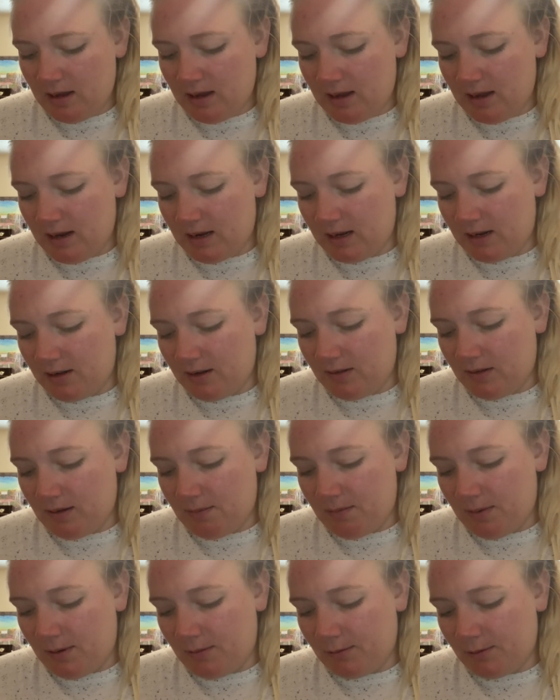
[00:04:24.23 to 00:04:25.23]
And I know
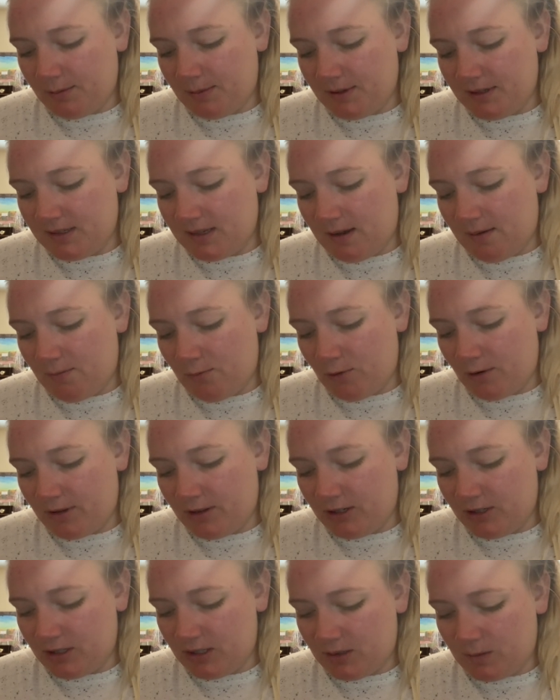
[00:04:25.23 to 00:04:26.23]
that bumblebees have more
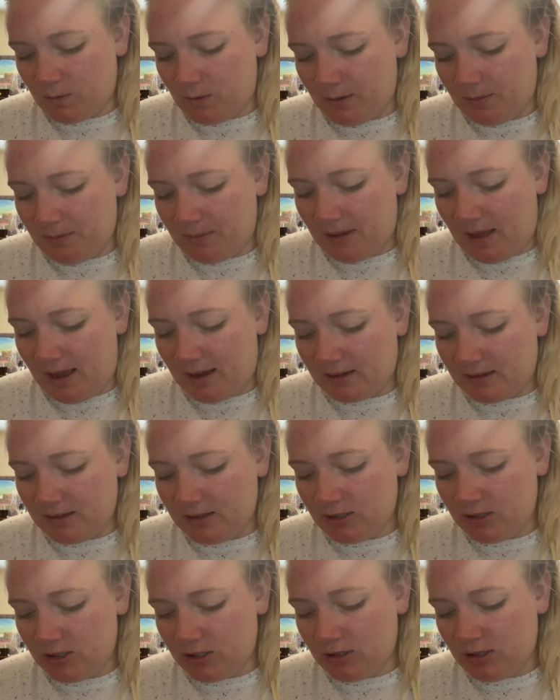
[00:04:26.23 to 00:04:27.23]
than just one black
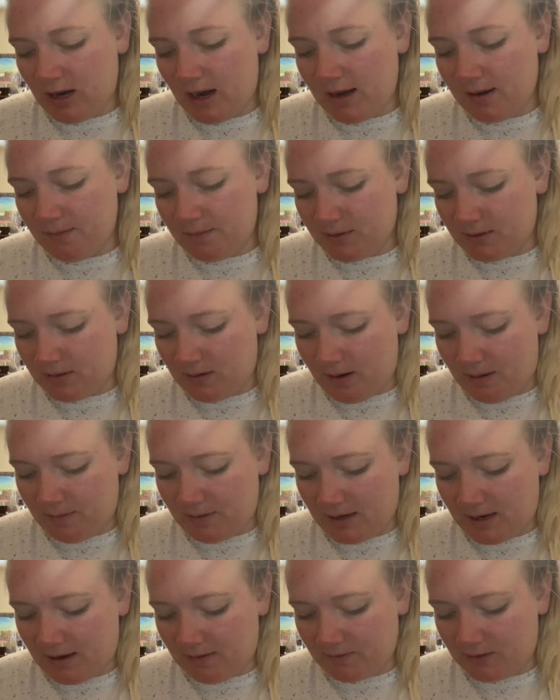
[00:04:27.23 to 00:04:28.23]
stripe, so I'm
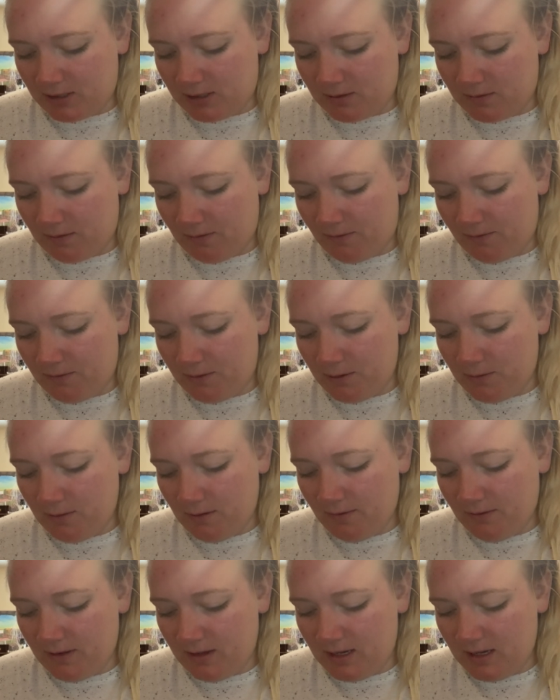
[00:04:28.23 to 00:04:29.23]
going to have to do a few
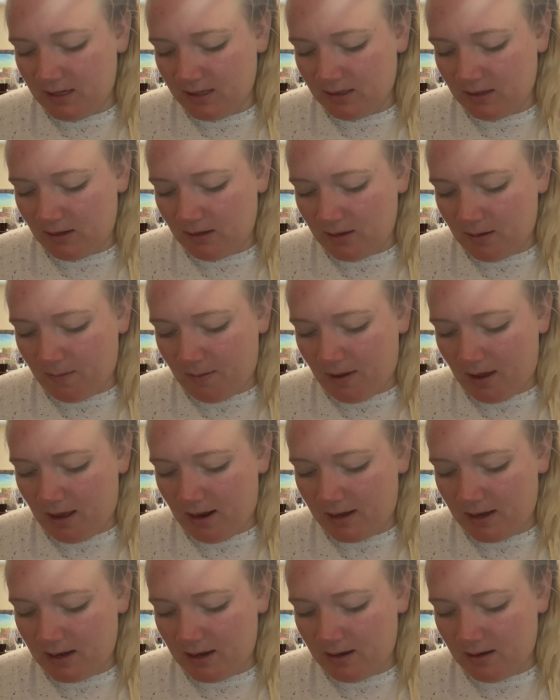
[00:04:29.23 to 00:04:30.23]
of these on the
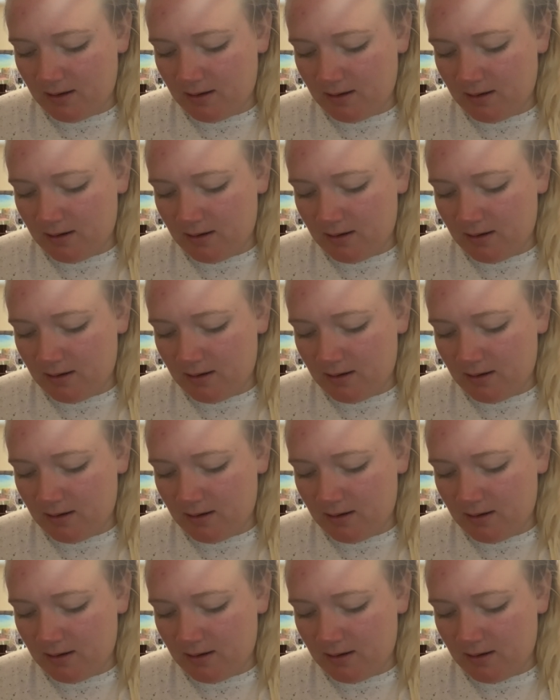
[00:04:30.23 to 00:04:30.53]
body.